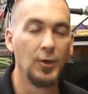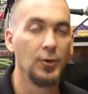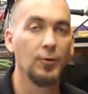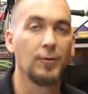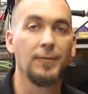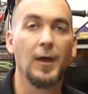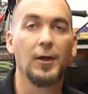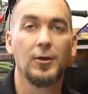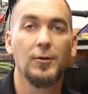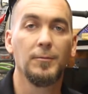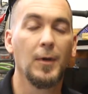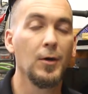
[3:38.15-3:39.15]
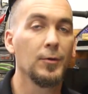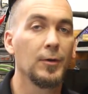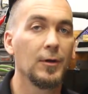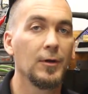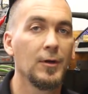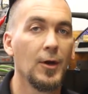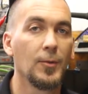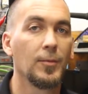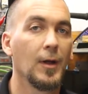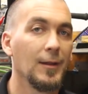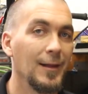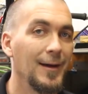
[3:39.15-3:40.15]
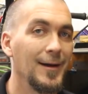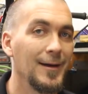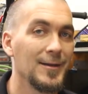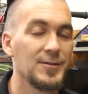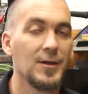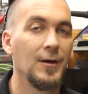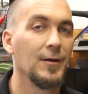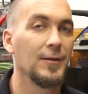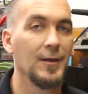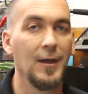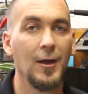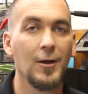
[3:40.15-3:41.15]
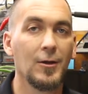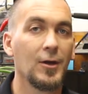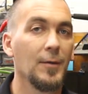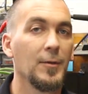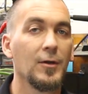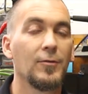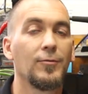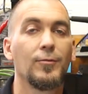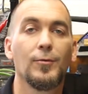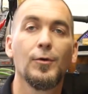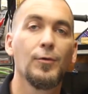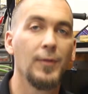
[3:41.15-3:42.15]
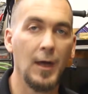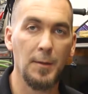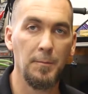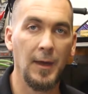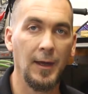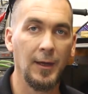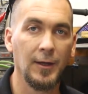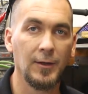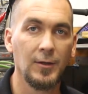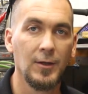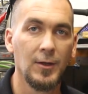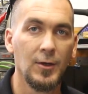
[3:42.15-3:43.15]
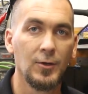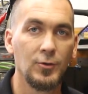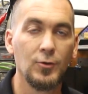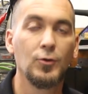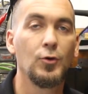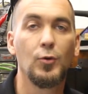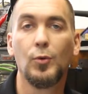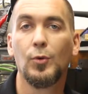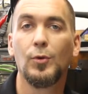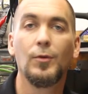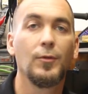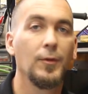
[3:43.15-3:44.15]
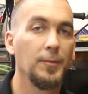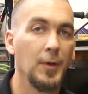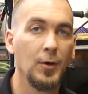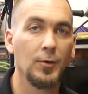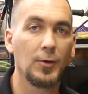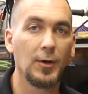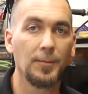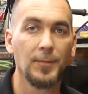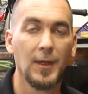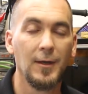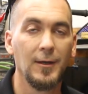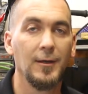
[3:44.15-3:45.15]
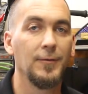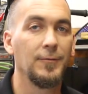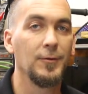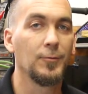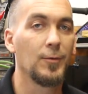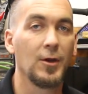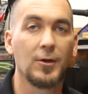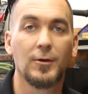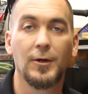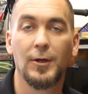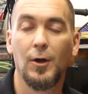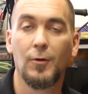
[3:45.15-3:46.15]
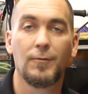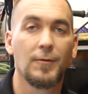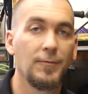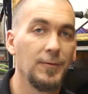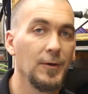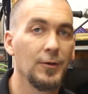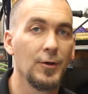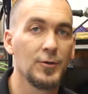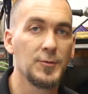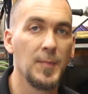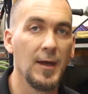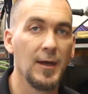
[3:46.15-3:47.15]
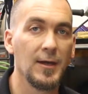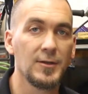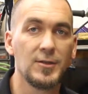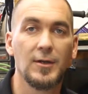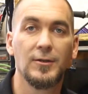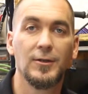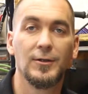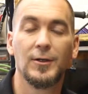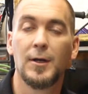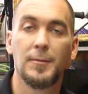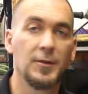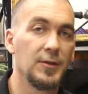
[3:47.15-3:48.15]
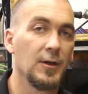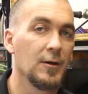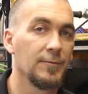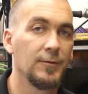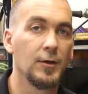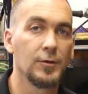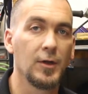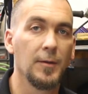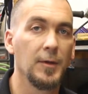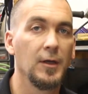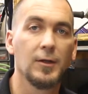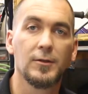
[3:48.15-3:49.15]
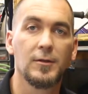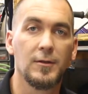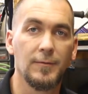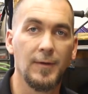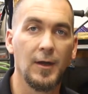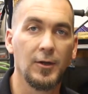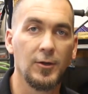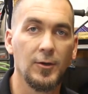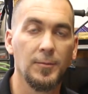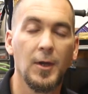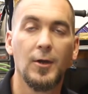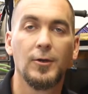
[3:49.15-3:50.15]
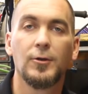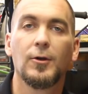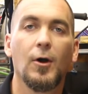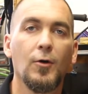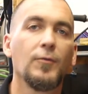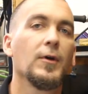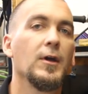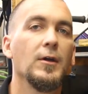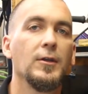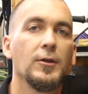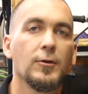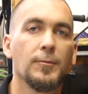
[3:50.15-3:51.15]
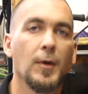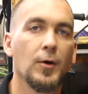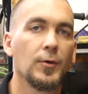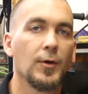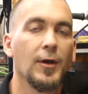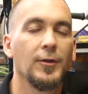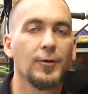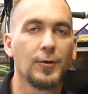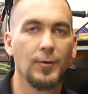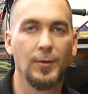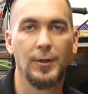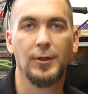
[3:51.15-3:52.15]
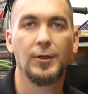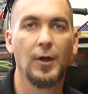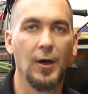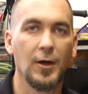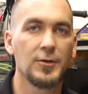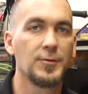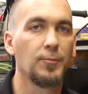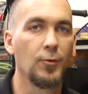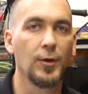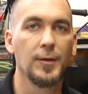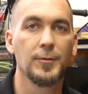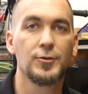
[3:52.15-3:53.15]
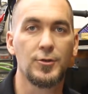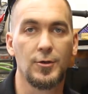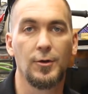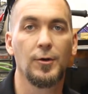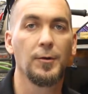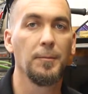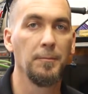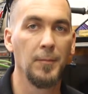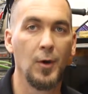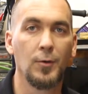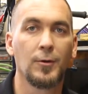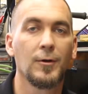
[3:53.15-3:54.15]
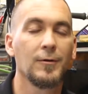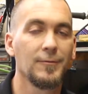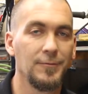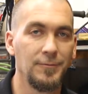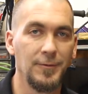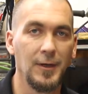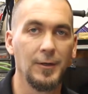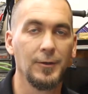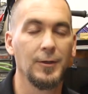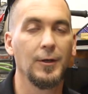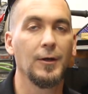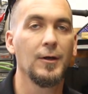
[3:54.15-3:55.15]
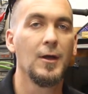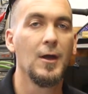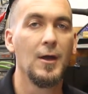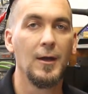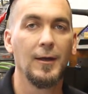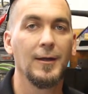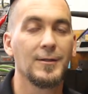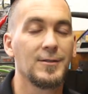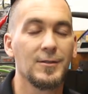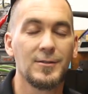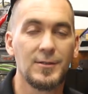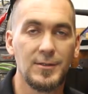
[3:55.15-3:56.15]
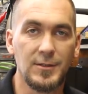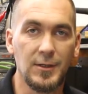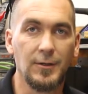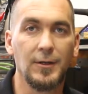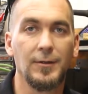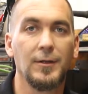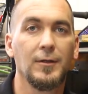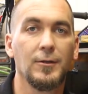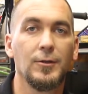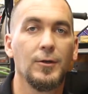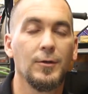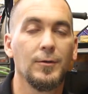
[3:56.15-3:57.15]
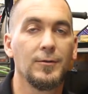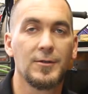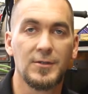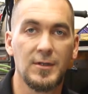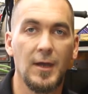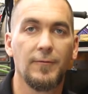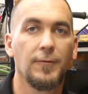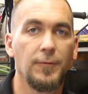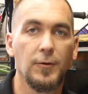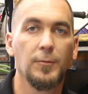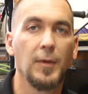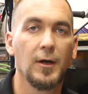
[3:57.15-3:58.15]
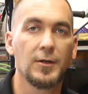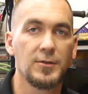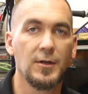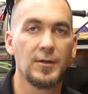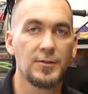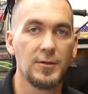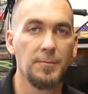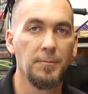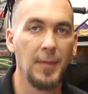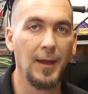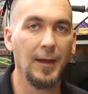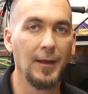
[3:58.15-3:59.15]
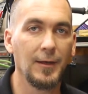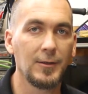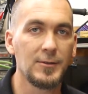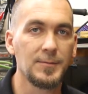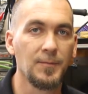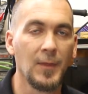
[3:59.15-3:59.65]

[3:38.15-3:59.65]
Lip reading: Your vacuum motor relies on the air coming through that bag to cool the motor. If you regularly overfill those bags and you limit the airflow coming into the vacuum, you're overheating your motor and you're going to cause premature motor failure. It's a silly thing to do to save a few bucks on some bags.